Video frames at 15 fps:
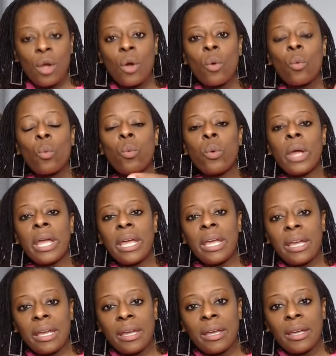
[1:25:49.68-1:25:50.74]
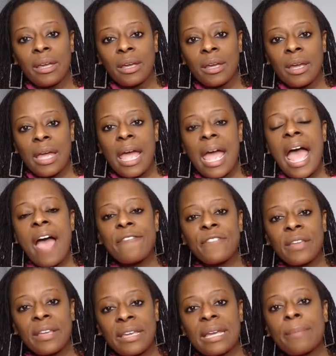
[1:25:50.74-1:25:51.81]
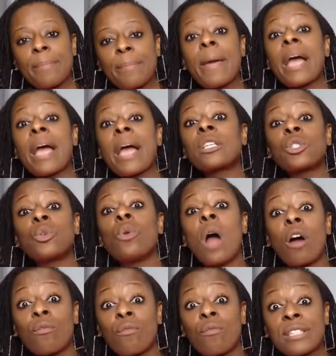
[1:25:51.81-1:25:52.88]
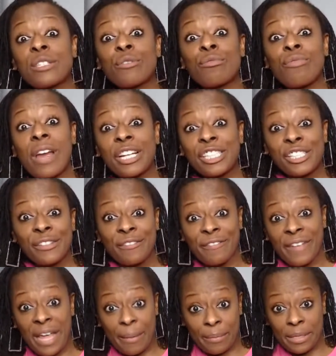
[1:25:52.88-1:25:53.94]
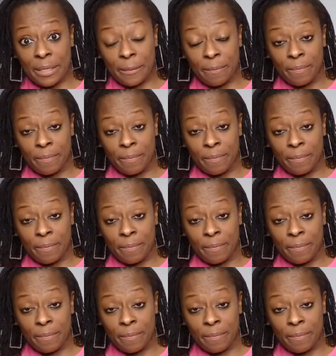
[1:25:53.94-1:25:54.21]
We have to get back to our resurrection, family.